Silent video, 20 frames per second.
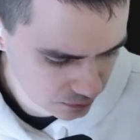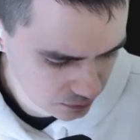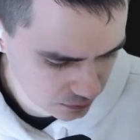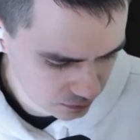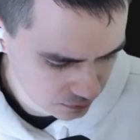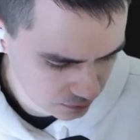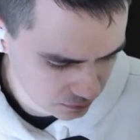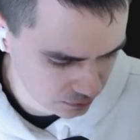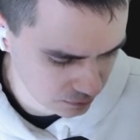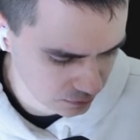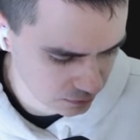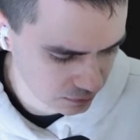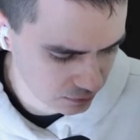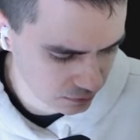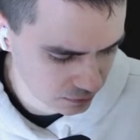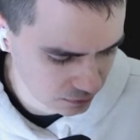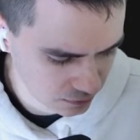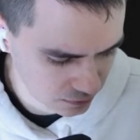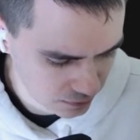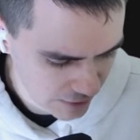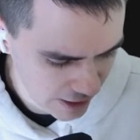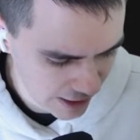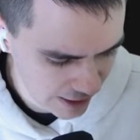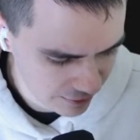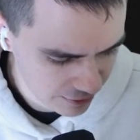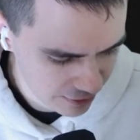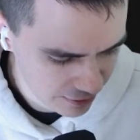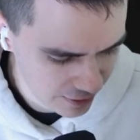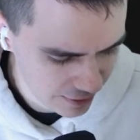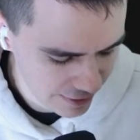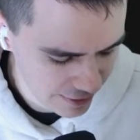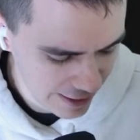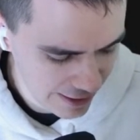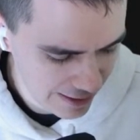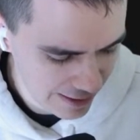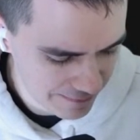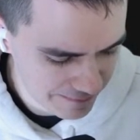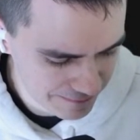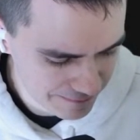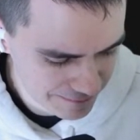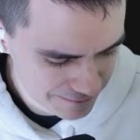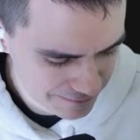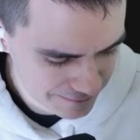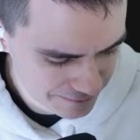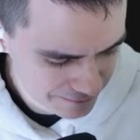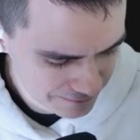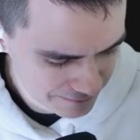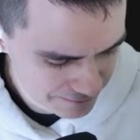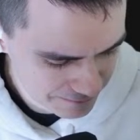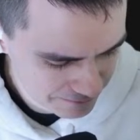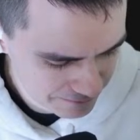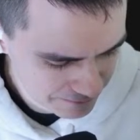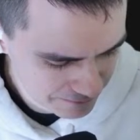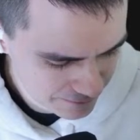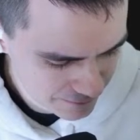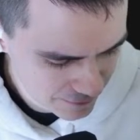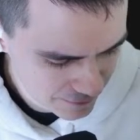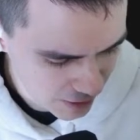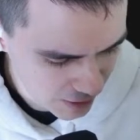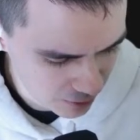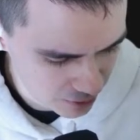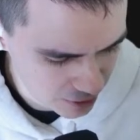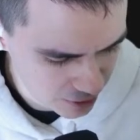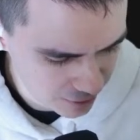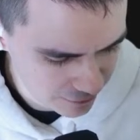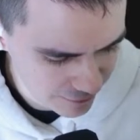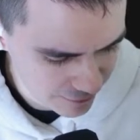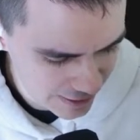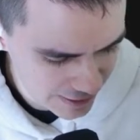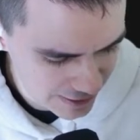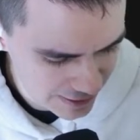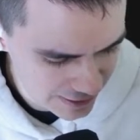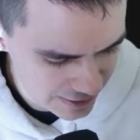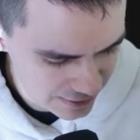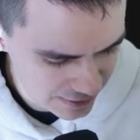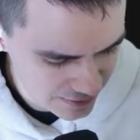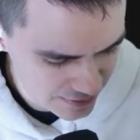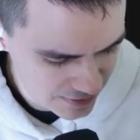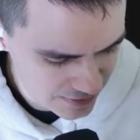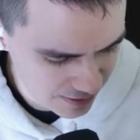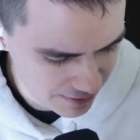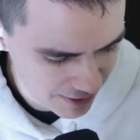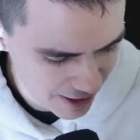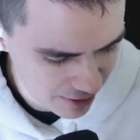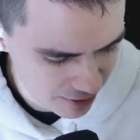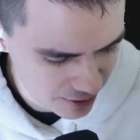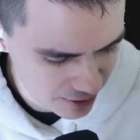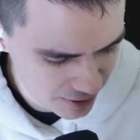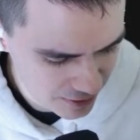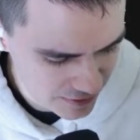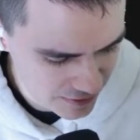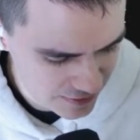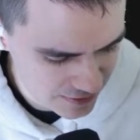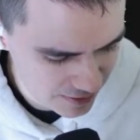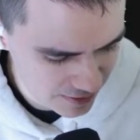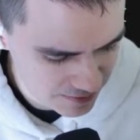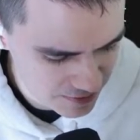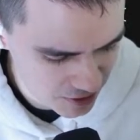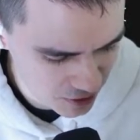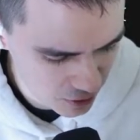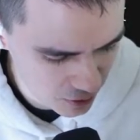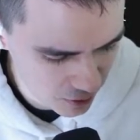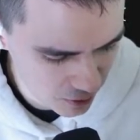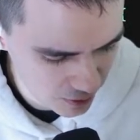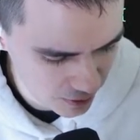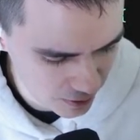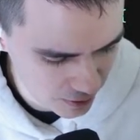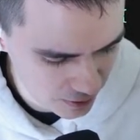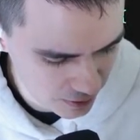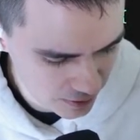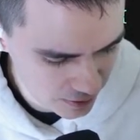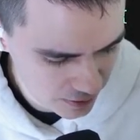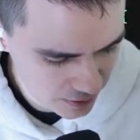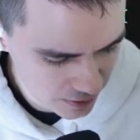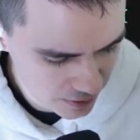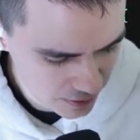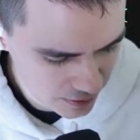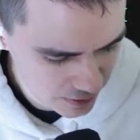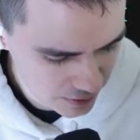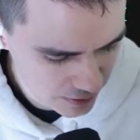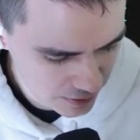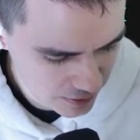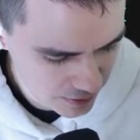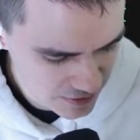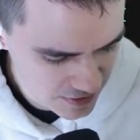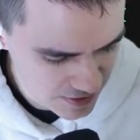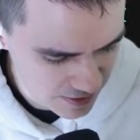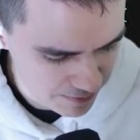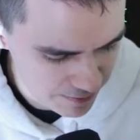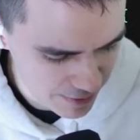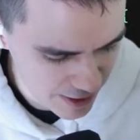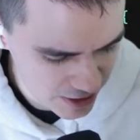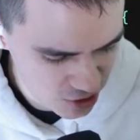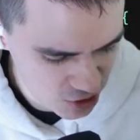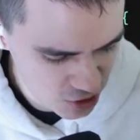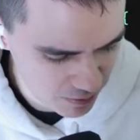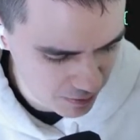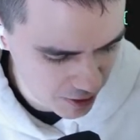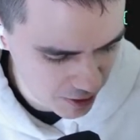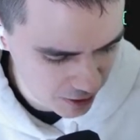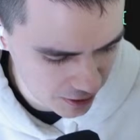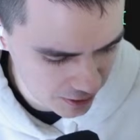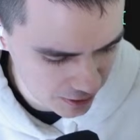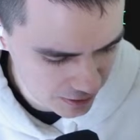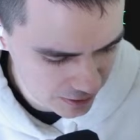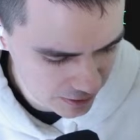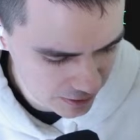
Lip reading: Hadn't thought of that. I wonder if I can somehow hook this up to Core to benchmark